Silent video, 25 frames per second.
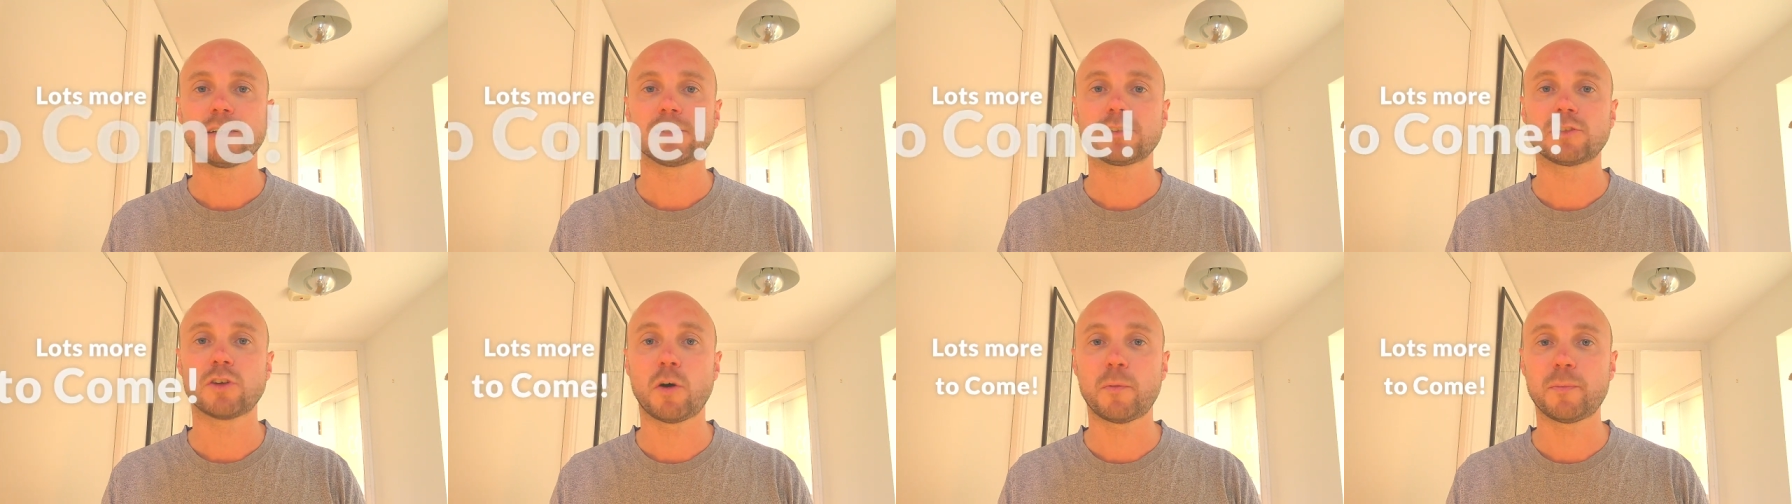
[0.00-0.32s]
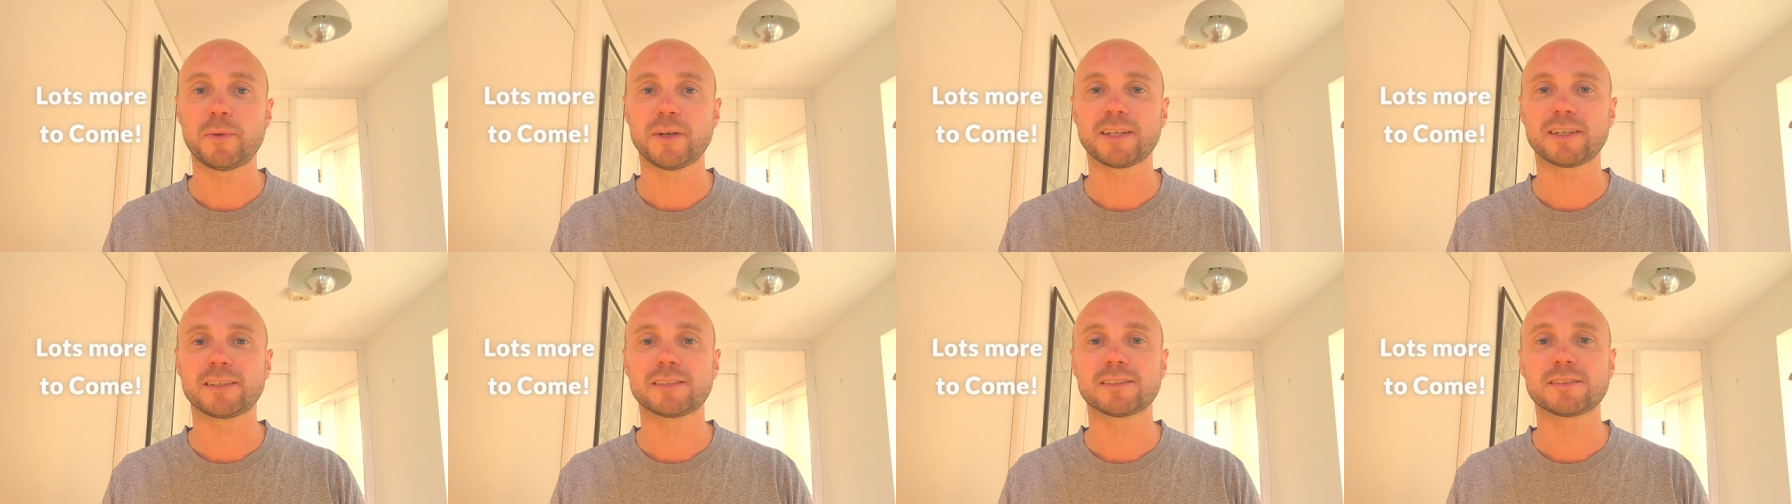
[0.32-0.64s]

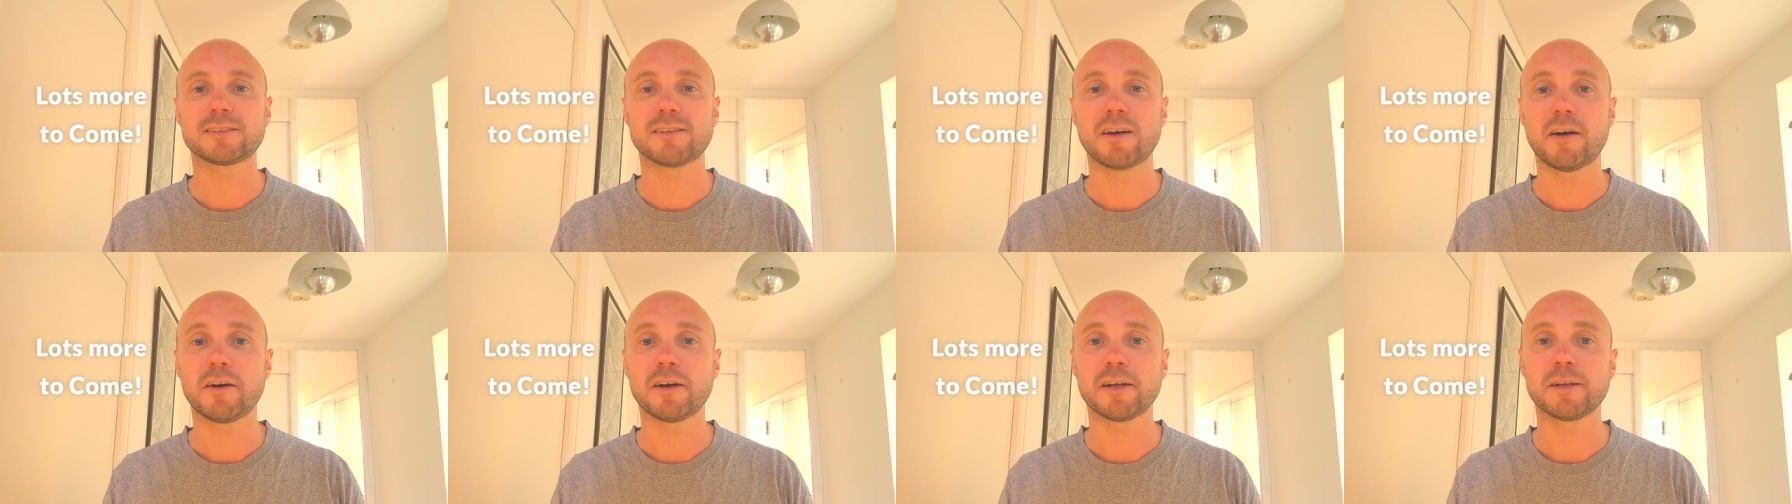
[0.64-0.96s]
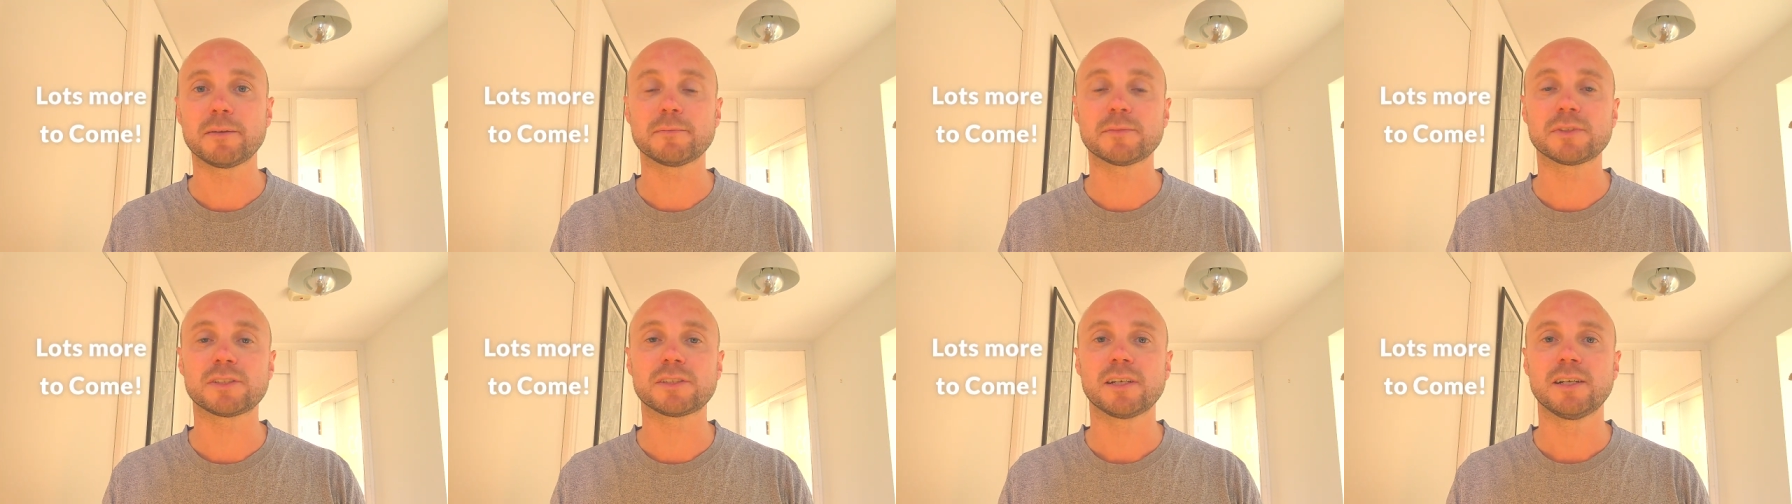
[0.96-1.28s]
topics,
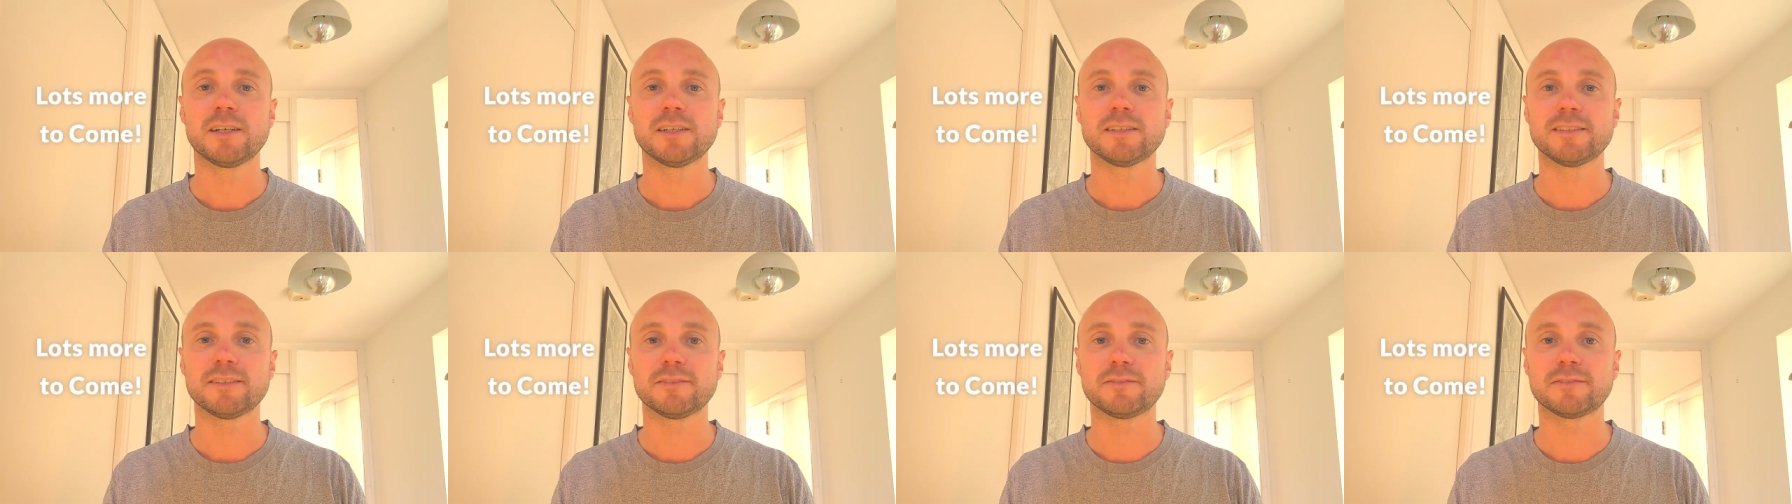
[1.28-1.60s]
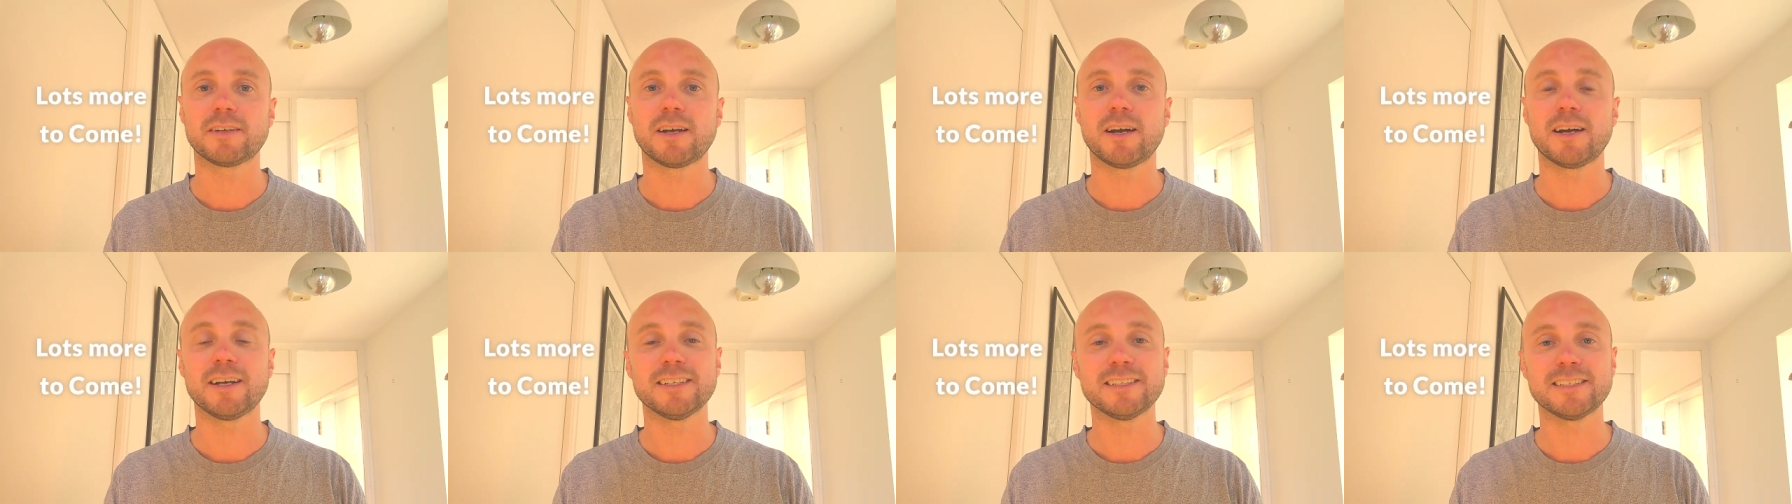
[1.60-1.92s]
times,
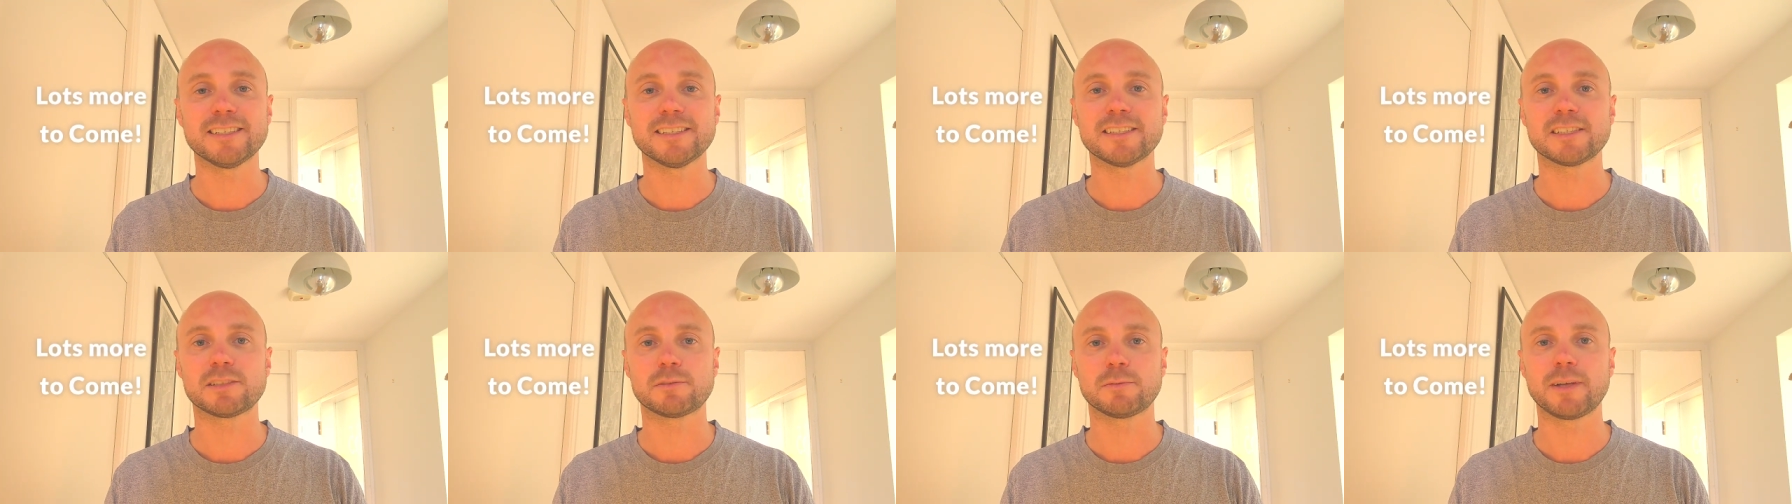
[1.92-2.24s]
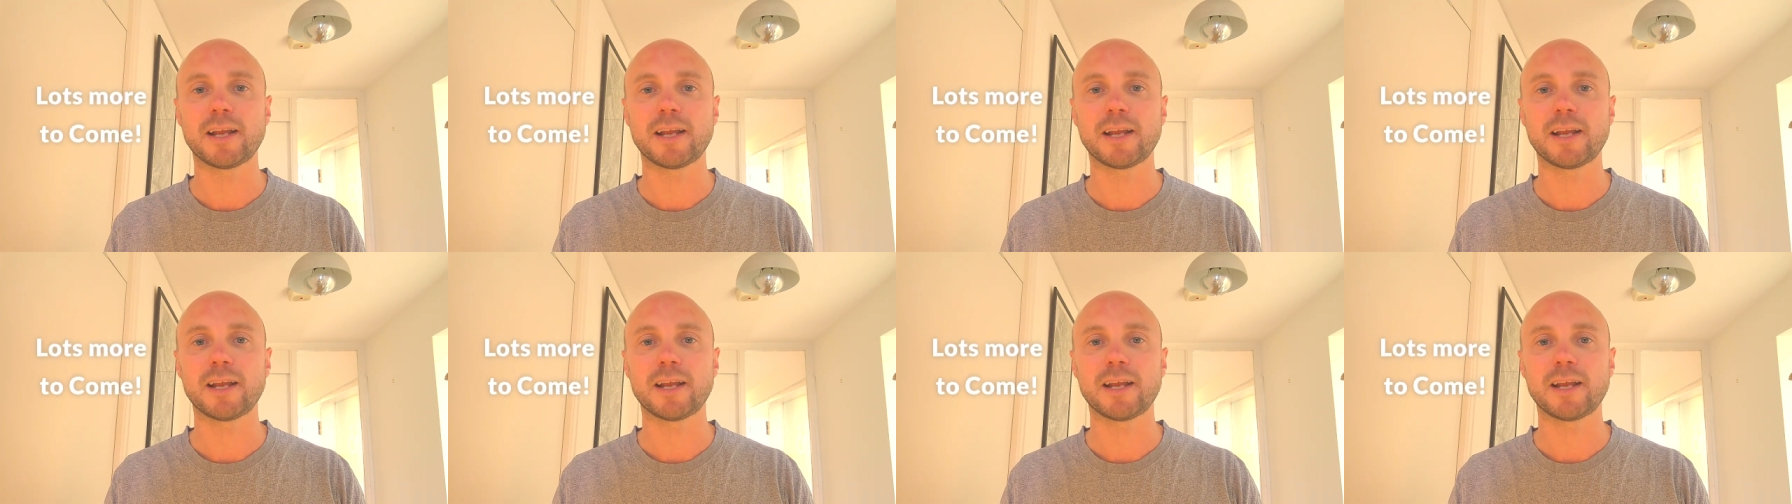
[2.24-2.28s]
different ideas